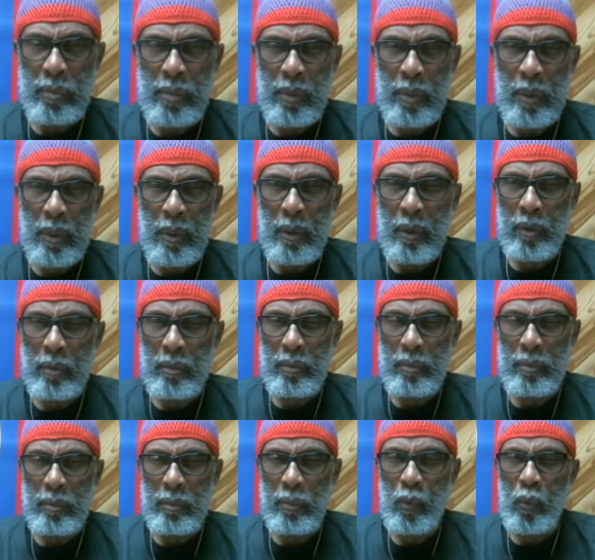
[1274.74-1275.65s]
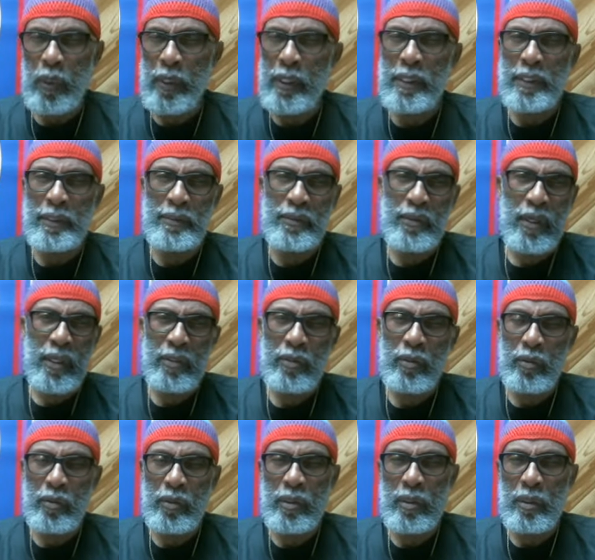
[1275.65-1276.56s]
you know, what did he say?
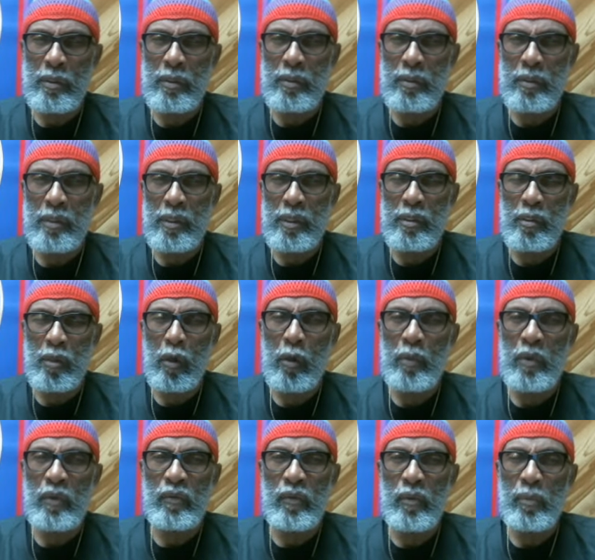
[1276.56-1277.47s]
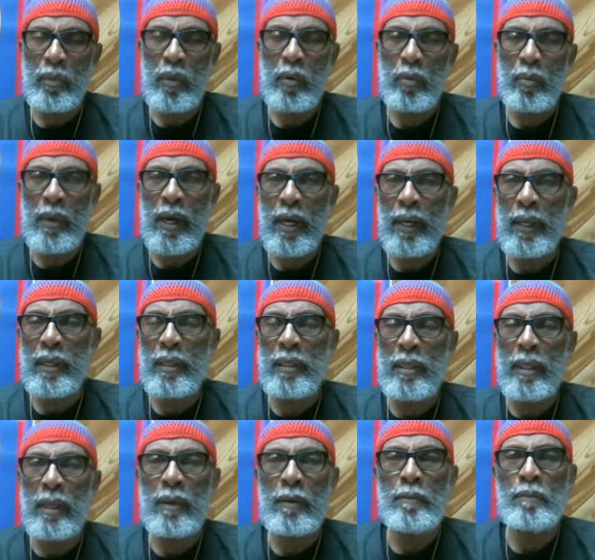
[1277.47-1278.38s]
So she she told me from her mind, and
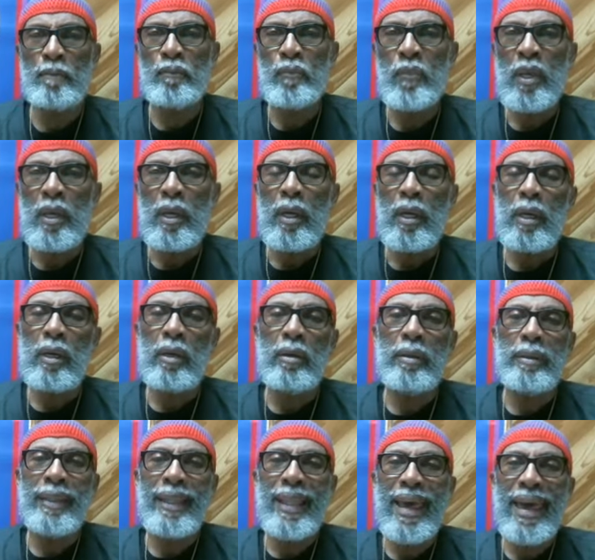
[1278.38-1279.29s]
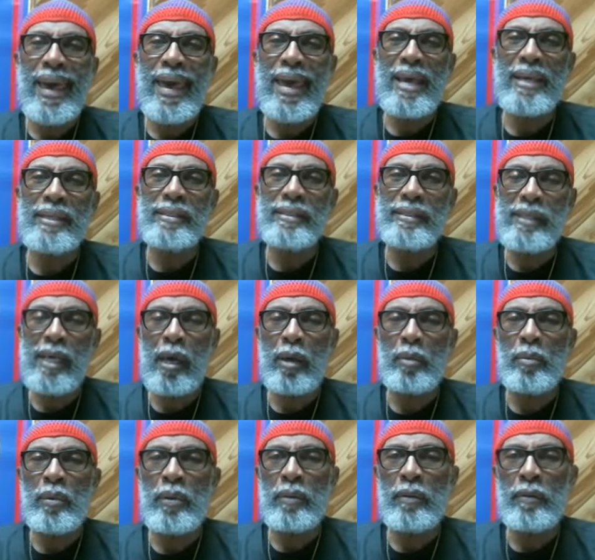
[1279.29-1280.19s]
then here last
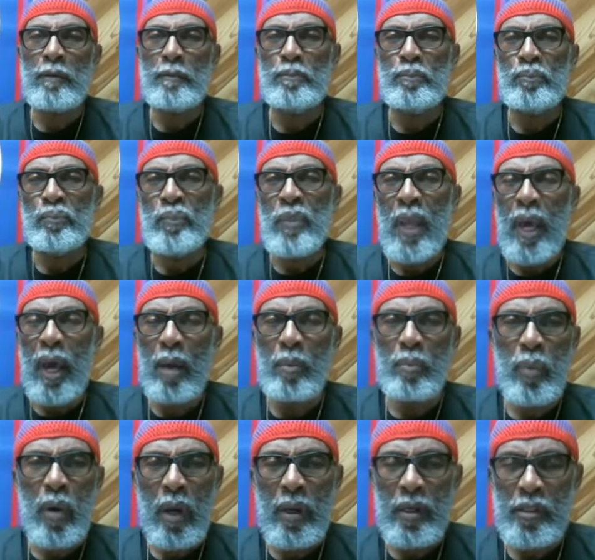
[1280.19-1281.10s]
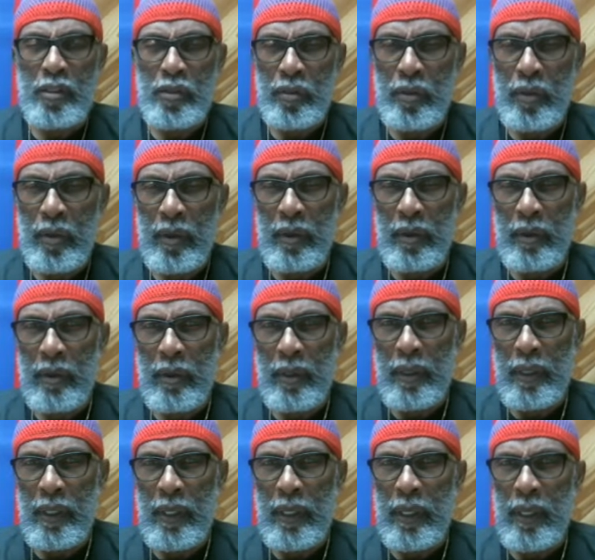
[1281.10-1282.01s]
Sabbath, I brought it to her
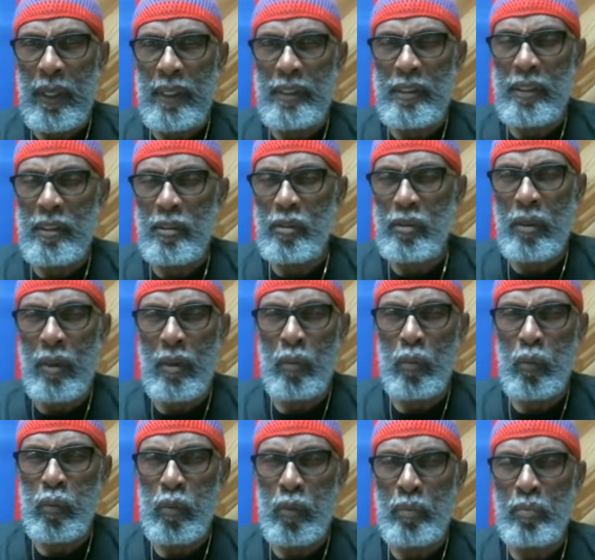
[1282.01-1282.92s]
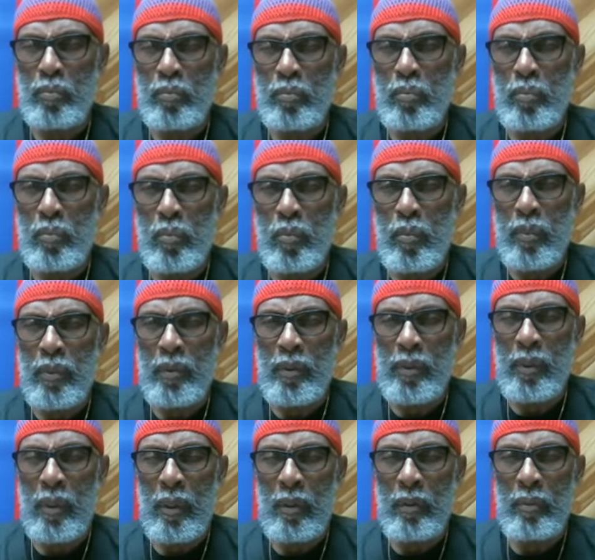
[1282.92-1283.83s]
again. I said, you know,
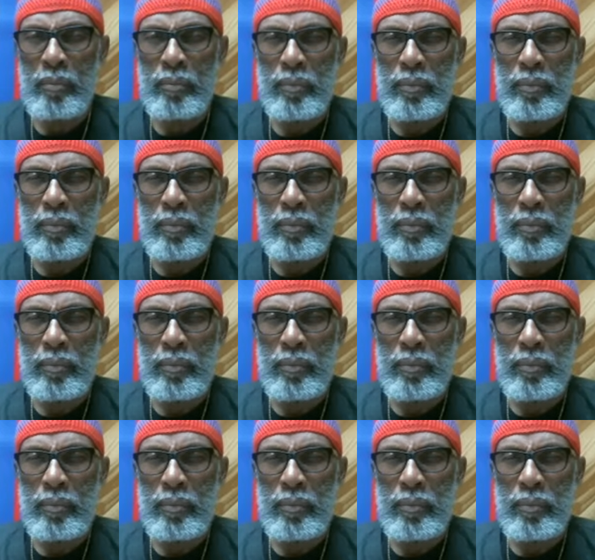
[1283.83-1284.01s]
you know,